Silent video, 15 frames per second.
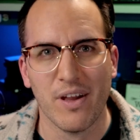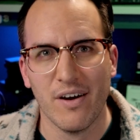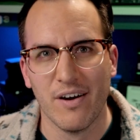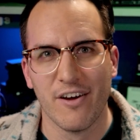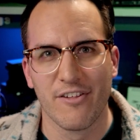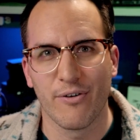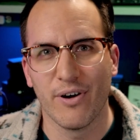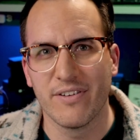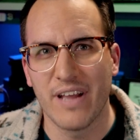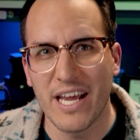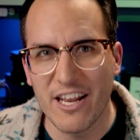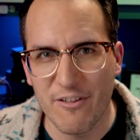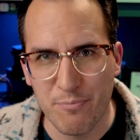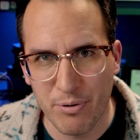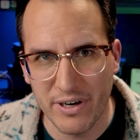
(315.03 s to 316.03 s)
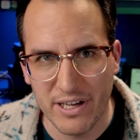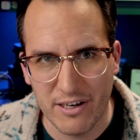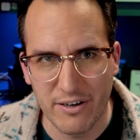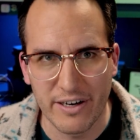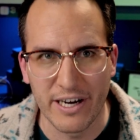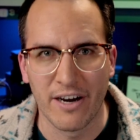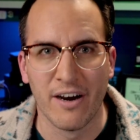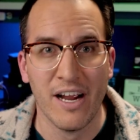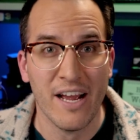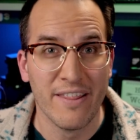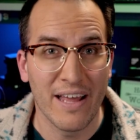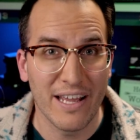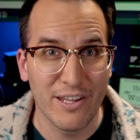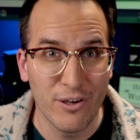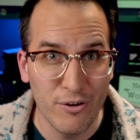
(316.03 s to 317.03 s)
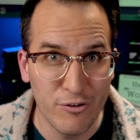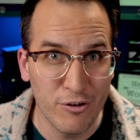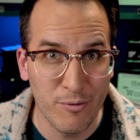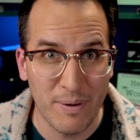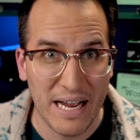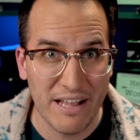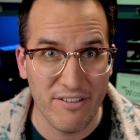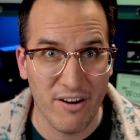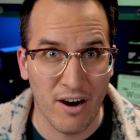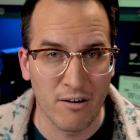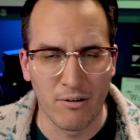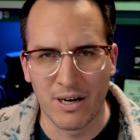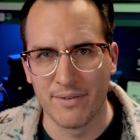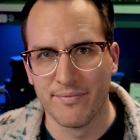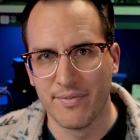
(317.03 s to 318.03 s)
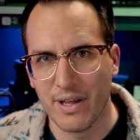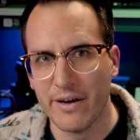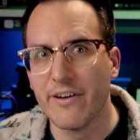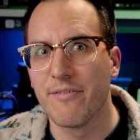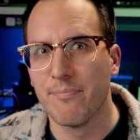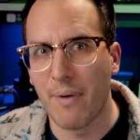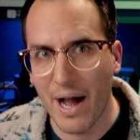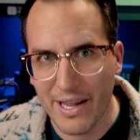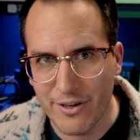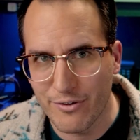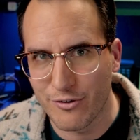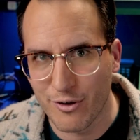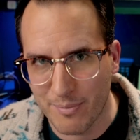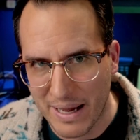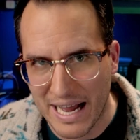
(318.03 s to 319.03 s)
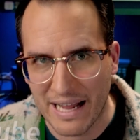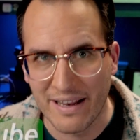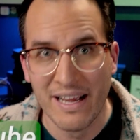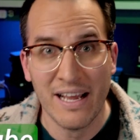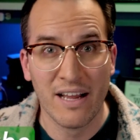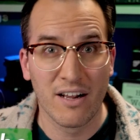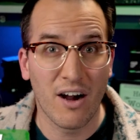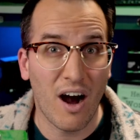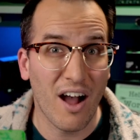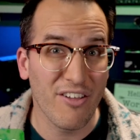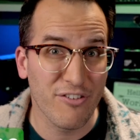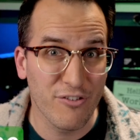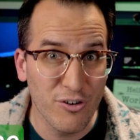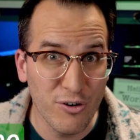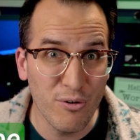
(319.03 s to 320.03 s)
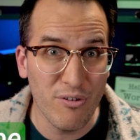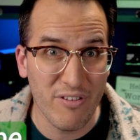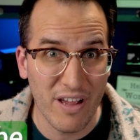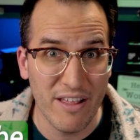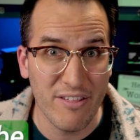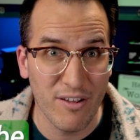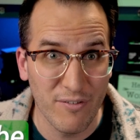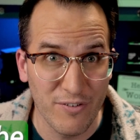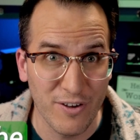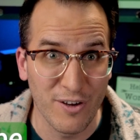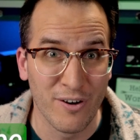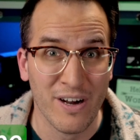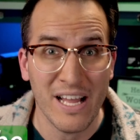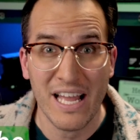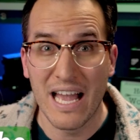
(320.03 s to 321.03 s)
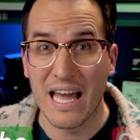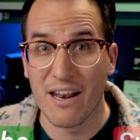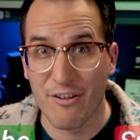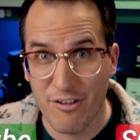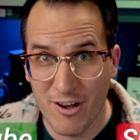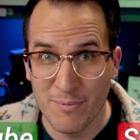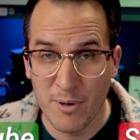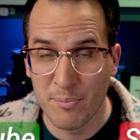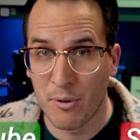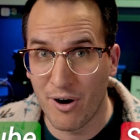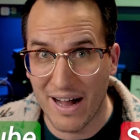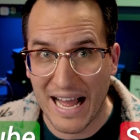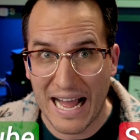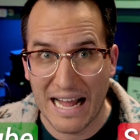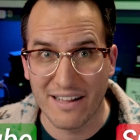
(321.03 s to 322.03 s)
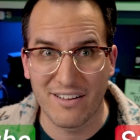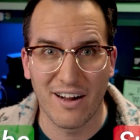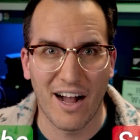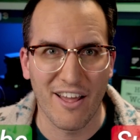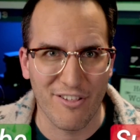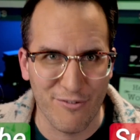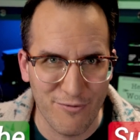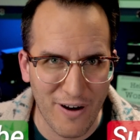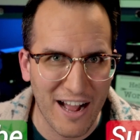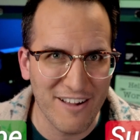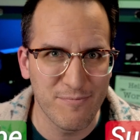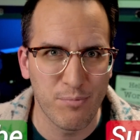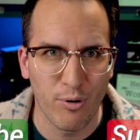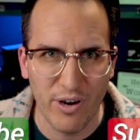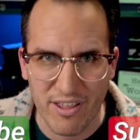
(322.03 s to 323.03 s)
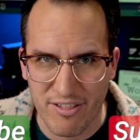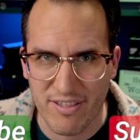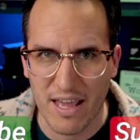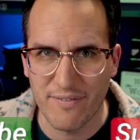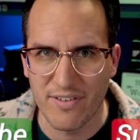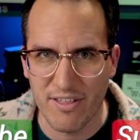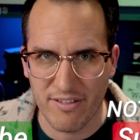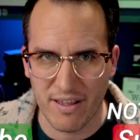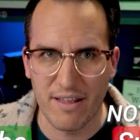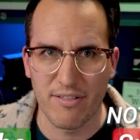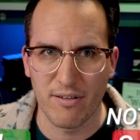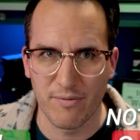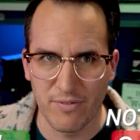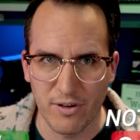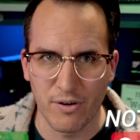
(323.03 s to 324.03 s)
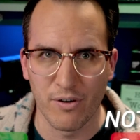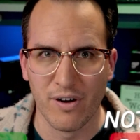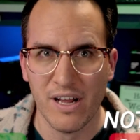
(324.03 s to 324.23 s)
So our data is pretty clear that YouTube ads are, well, at least my YouTube ad costs 2 cents a view, and a Super Bowl ad costs 5.7 cents a view.